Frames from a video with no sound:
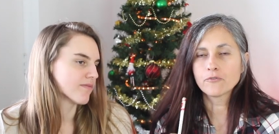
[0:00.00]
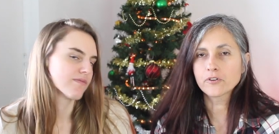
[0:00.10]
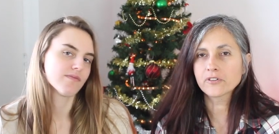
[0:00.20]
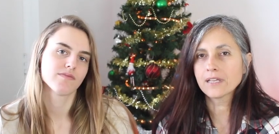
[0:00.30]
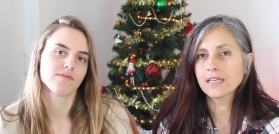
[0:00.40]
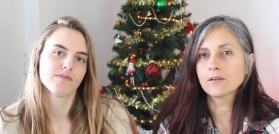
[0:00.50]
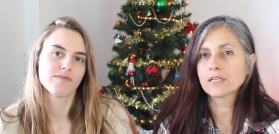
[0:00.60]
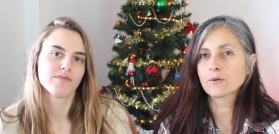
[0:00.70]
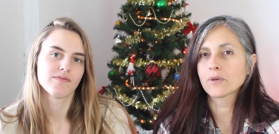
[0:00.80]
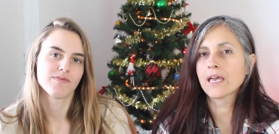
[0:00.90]
Speaker 1: fourth thing
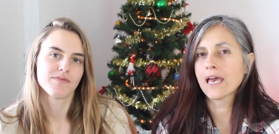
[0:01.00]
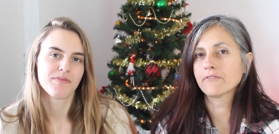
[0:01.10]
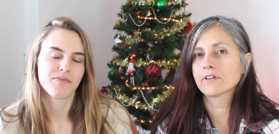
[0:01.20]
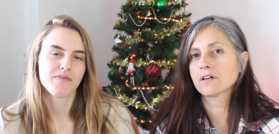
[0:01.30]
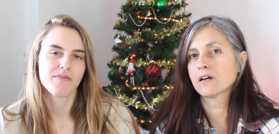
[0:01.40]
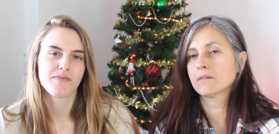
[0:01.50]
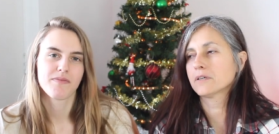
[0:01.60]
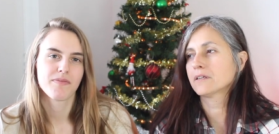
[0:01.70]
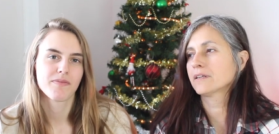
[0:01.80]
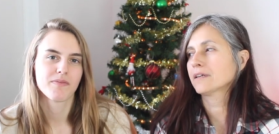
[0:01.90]
that we have in
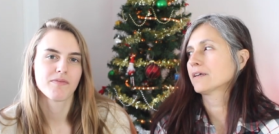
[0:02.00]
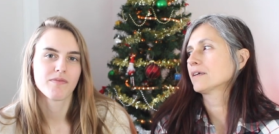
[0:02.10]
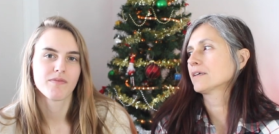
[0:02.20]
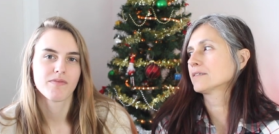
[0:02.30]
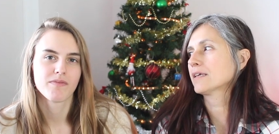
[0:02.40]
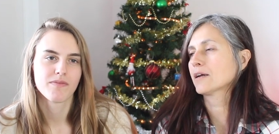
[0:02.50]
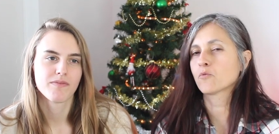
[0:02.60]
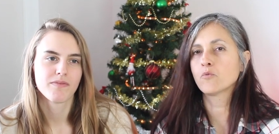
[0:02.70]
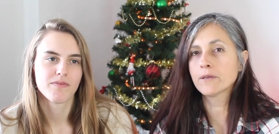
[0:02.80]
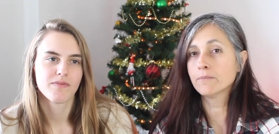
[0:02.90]
common is
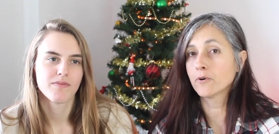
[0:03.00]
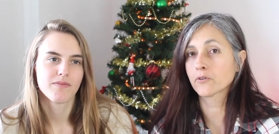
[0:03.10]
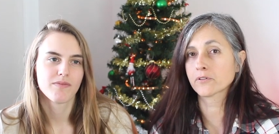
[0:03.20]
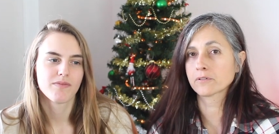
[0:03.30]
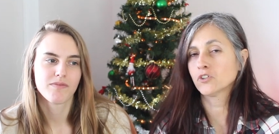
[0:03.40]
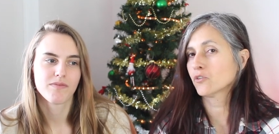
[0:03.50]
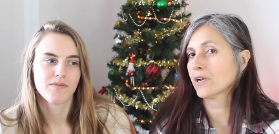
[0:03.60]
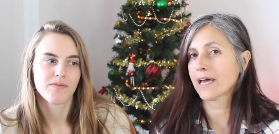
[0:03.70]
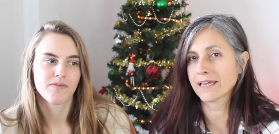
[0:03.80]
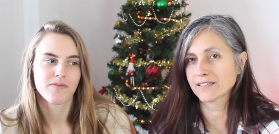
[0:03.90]
that we both
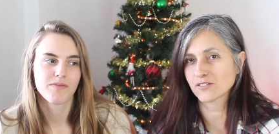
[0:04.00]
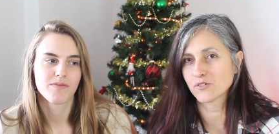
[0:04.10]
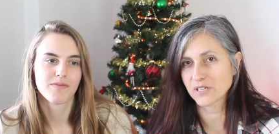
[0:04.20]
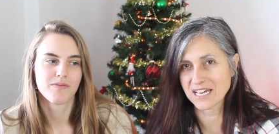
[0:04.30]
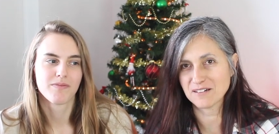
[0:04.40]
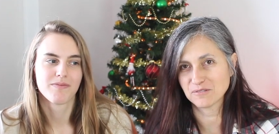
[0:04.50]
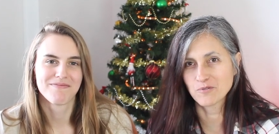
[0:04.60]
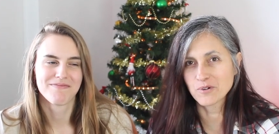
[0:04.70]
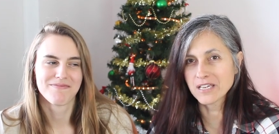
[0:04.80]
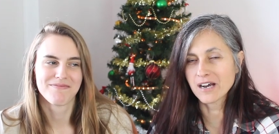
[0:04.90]
don't like going out.
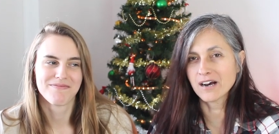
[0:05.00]
We